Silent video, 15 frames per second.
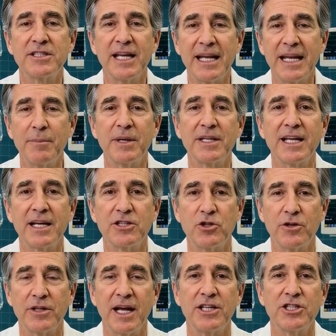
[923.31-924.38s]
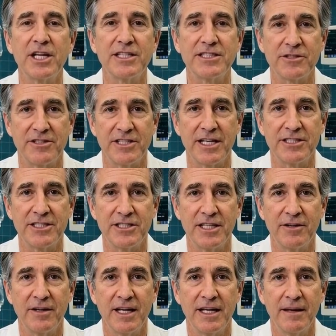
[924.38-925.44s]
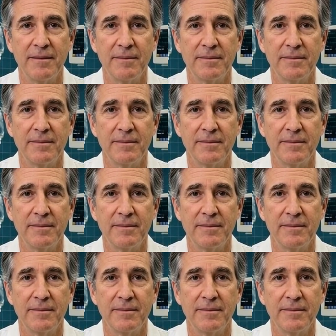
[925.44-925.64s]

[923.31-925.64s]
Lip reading: any potential digestive sensitivity.